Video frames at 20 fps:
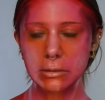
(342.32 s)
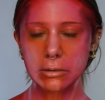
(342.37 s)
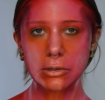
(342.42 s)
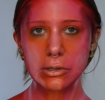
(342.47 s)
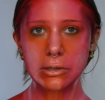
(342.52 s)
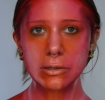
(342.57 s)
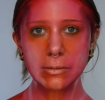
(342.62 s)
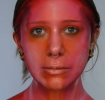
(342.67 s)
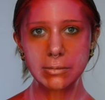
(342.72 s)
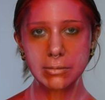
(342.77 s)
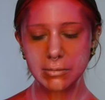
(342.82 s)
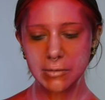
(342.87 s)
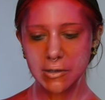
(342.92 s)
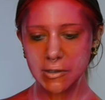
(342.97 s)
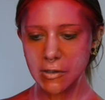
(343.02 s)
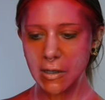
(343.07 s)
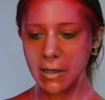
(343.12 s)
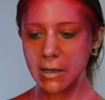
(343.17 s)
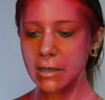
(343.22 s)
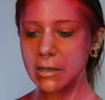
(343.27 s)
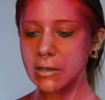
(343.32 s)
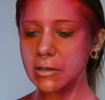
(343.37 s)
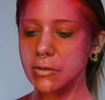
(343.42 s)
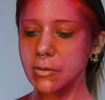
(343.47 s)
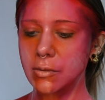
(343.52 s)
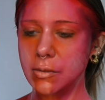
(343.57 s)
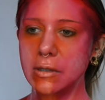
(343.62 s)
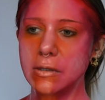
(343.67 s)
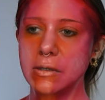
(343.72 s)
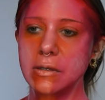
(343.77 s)
just set it
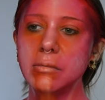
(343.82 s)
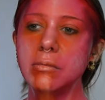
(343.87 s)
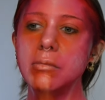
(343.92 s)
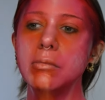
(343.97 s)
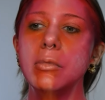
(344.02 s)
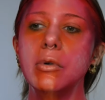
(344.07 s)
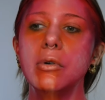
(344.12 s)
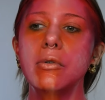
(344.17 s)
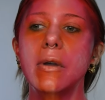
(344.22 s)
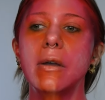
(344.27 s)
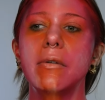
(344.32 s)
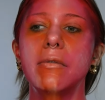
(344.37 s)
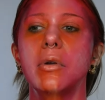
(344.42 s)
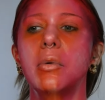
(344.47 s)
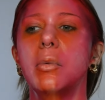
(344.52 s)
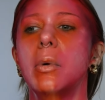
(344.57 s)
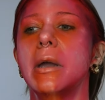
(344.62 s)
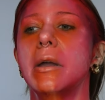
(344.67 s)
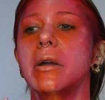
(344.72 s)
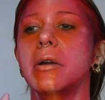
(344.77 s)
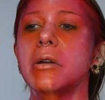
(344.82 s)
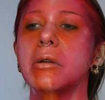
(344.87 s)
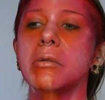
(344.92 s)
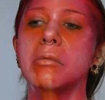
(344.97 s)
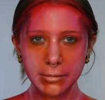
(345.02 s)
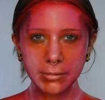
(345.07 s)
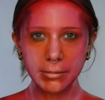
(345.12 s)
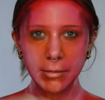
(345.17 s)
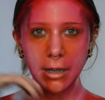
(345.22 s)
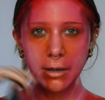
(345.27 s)
so it doesn't move everywhere.
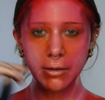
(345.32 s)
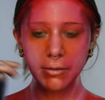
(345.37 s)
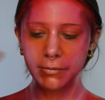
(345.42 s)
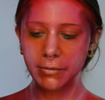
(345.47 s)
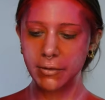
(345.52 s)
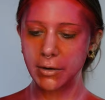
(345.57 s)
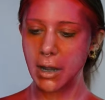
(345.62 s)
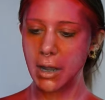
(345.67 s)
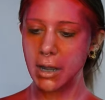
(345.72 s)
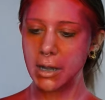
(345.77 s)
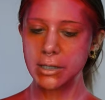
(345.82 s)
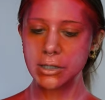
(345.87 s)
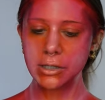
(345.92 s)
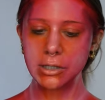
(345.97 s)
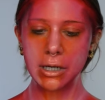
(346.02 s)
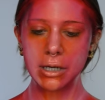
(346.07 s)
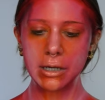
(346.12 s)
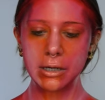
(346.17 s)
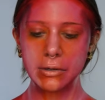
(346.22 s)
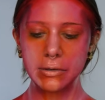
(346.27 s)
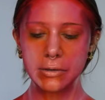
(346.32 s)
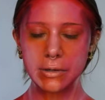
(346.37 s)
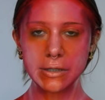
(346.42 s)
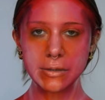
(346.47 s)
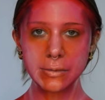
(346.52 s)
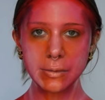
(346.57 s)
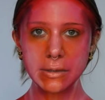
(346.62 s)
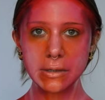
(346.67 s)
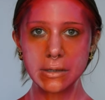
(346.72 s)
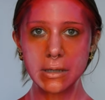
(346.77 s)
Now for eyeshadow,
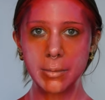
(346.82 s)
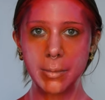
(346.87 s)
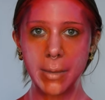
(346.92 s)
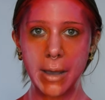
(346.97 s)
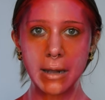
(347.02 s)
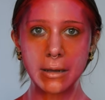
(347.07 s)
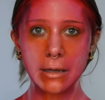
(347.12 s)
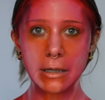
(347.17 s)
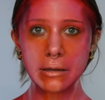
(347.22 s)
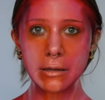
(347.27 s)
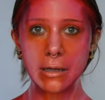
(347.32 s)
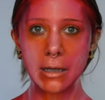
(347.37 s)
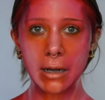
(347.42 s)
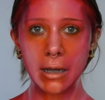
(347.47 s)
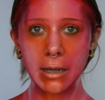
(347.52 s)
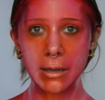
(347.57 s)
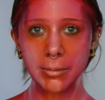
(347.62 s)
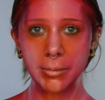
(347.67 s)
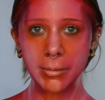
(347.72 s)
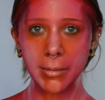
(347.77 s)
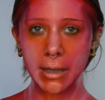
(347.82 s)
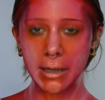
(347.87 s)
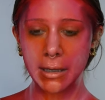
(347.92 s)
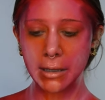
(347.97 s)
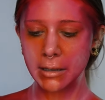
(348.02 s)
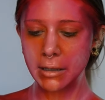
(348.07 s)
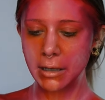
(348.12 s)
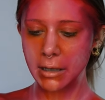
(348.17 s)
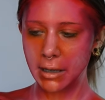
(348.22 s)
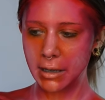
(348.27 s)
this was the palette that I
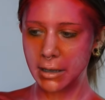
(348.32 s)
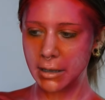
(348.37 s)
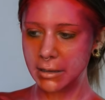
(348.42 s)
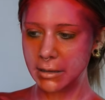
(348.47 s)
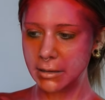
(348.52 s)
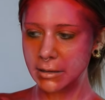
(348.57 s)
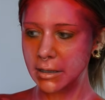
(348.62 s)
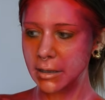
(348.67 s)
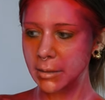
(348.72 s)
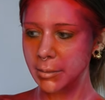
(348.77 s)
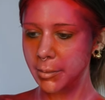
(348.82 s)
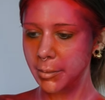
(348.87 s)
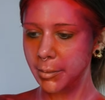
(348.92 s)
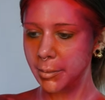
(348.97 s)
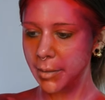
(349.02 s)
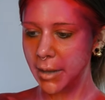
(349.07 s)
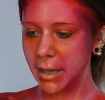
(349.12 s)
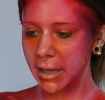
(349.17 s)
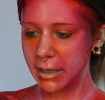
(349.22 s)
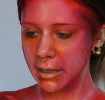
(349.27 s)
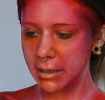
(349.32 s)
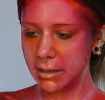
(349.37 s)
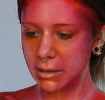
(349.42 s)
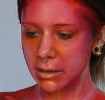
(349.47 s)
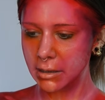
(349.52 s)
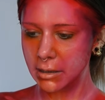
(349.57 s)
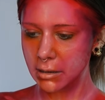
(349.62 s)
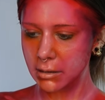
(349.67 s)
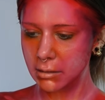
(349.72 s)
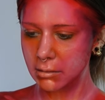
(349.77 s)
made. I deep
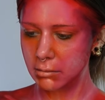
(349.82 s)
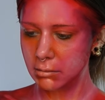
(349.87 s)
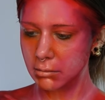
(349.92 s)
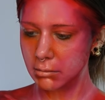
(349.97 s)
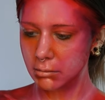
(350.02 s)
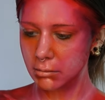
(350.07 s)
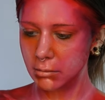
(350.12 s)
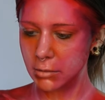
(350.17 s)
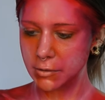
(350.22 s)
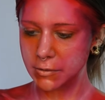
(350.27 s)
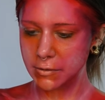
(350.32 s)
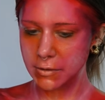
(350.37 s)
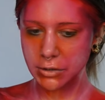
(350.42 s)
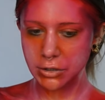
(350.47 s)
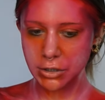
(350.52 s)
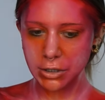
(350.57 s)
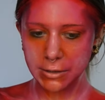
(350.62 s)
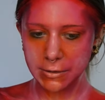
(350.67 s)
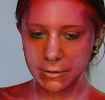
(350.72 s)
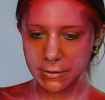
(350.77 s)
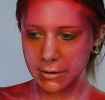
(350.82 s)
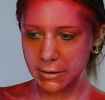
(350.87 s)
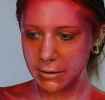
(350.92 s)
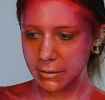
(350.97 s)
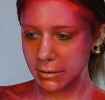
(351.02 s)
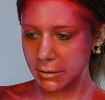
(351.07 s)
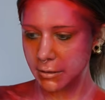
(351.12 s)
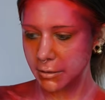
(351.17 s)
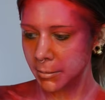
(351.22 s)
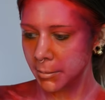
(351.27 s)
panned, there's a Cheez-It
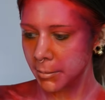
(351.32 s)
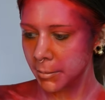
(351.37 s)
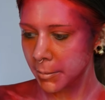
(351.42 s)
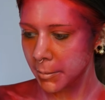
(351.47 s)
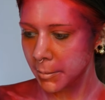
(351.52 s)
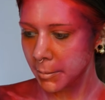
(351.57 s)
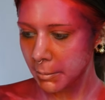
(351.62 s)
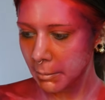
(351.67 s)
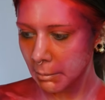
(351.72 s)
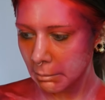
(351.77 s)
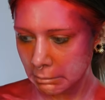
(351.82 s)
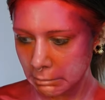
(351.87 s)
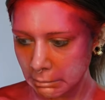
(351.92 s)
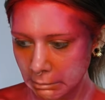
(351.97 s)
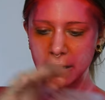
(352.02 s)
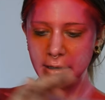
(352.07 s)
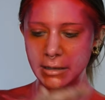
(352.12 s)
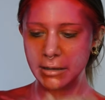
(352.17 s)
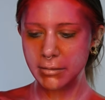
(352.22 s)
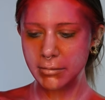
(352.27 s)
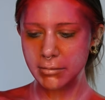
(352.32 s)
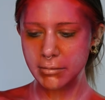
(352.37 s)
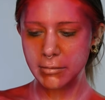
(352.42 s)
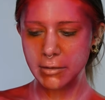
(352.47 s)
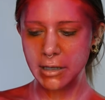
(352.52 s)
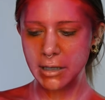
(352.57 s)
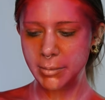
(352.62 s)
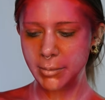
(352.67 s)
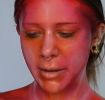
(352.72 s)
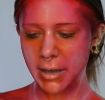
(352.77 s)
in there. I
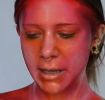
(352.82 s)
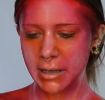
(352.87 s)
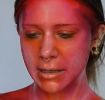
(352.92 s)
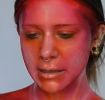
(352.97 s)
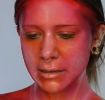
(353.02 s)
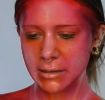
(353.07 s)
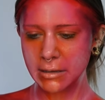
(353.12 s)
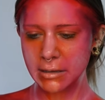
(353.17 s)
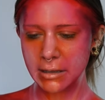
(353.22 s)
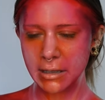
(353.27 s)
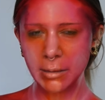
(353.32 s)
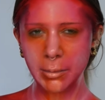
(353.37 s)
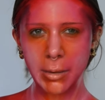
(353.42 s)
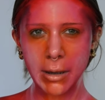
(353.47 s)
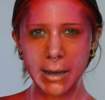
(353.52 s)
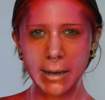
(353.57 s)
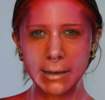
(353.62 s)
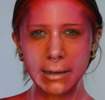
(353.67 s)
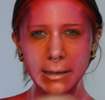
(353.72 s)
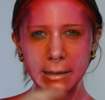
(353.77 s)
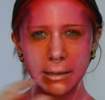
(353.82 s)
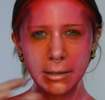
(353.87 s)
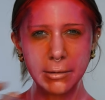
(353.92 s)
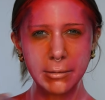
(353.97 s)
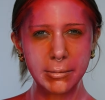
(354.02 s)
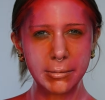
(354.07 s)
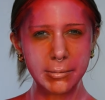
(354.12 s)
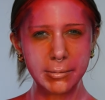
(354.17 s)
deep pan, deep potted,